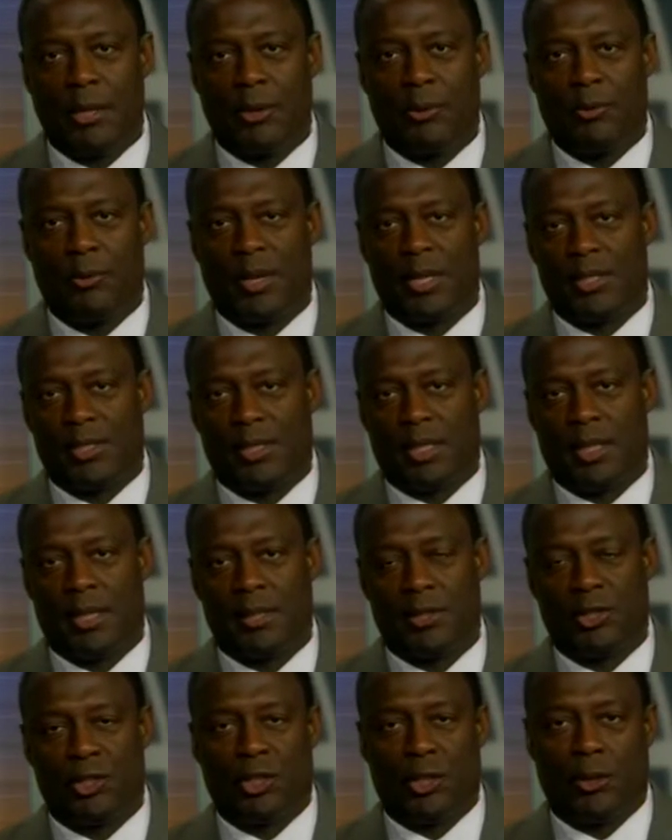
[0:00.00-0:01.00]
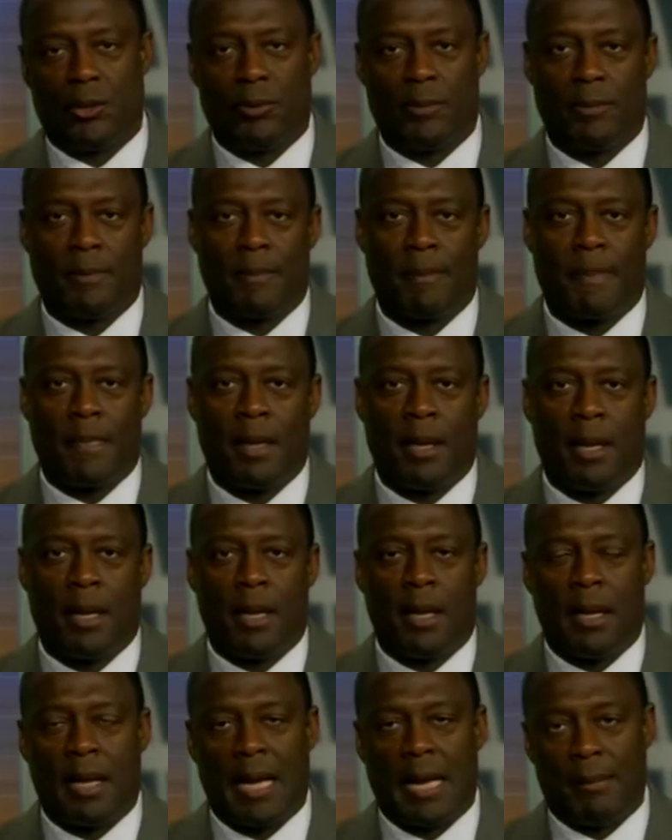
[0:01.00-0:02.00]
Renaissance Show.
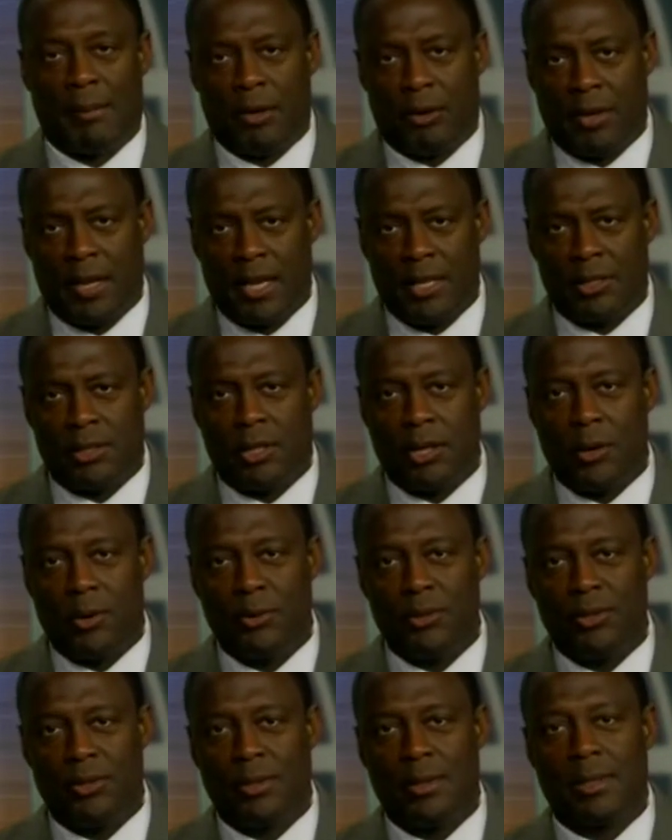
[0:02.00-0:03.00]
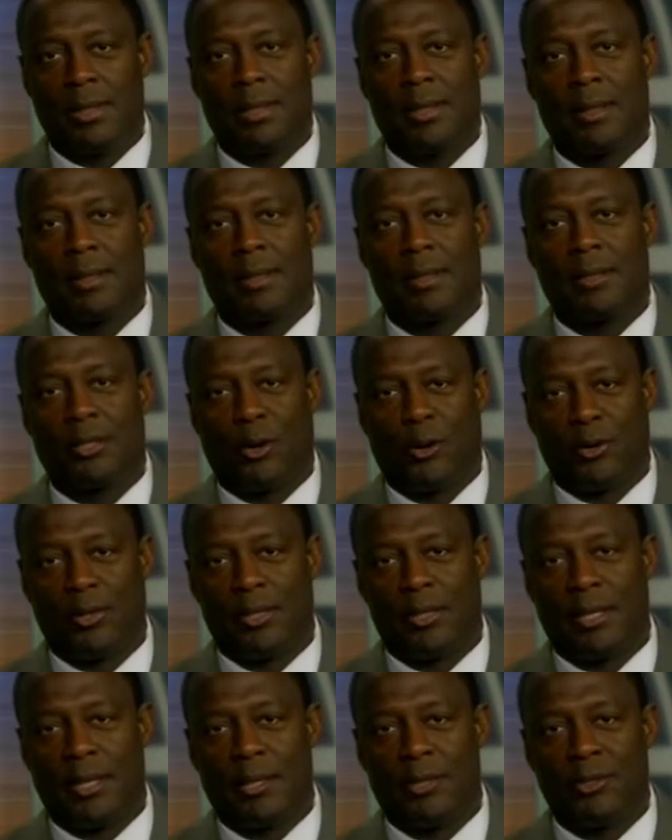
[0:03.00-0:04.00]
I'm your guest host,
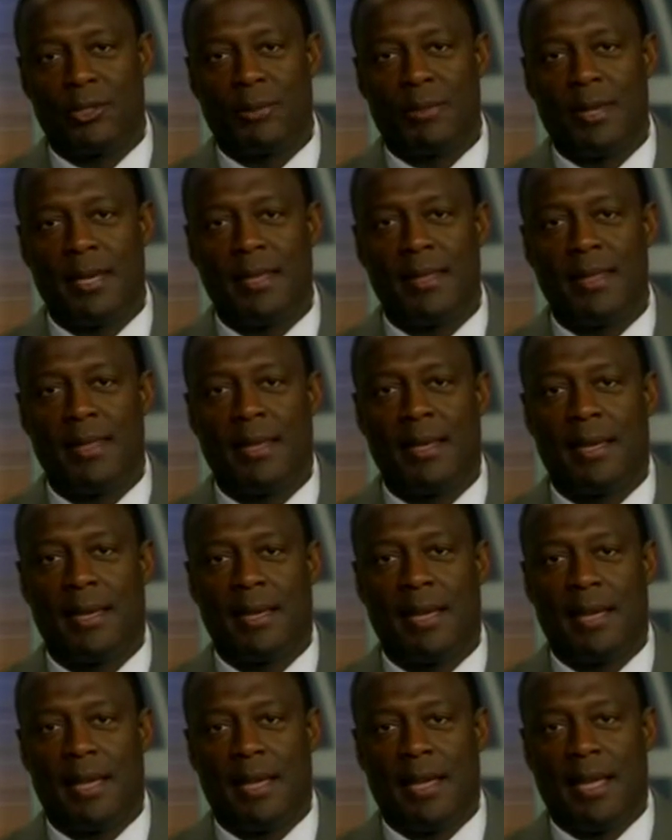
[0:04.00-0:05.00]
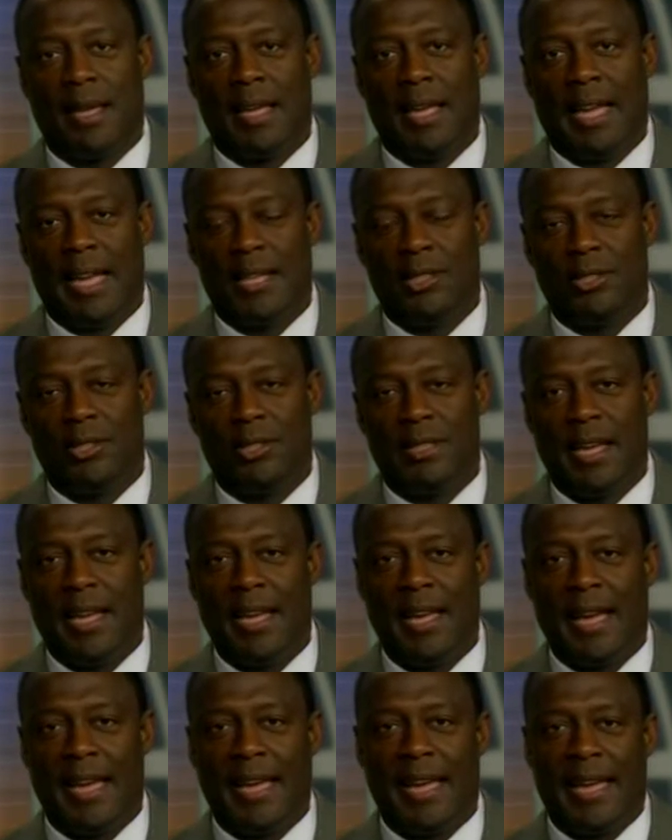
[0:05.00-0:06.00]
Curtis L. Smith, and today
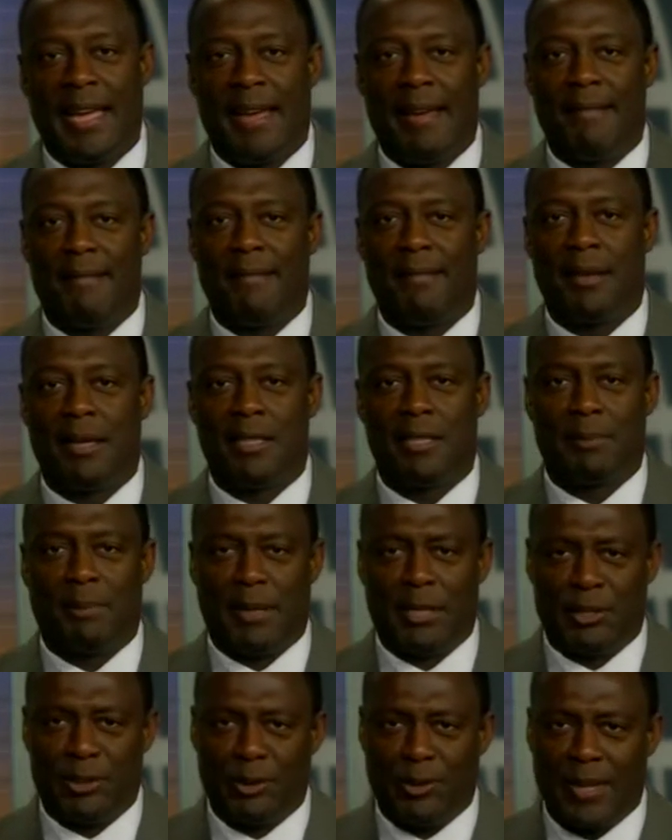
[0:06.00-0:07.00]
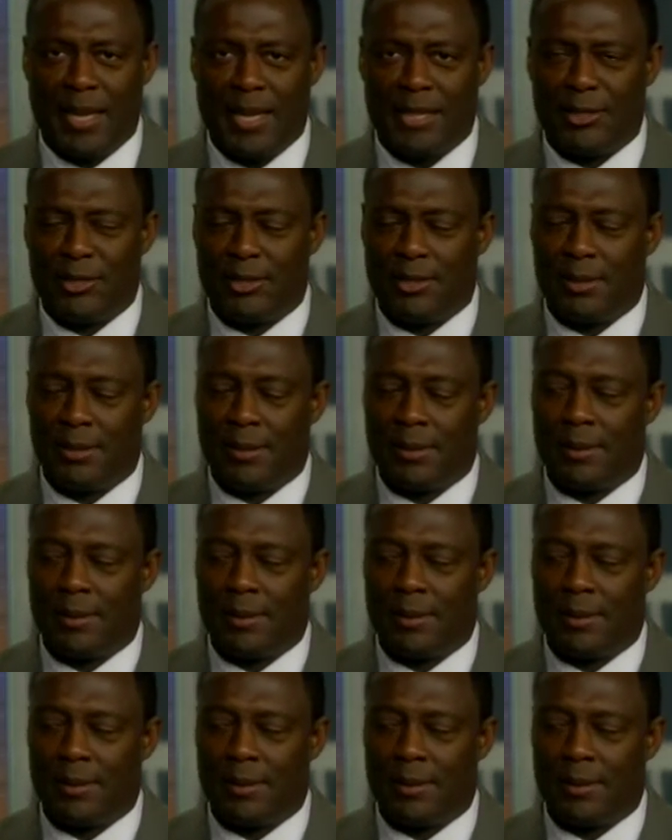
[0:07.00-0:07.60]
I have a special guest,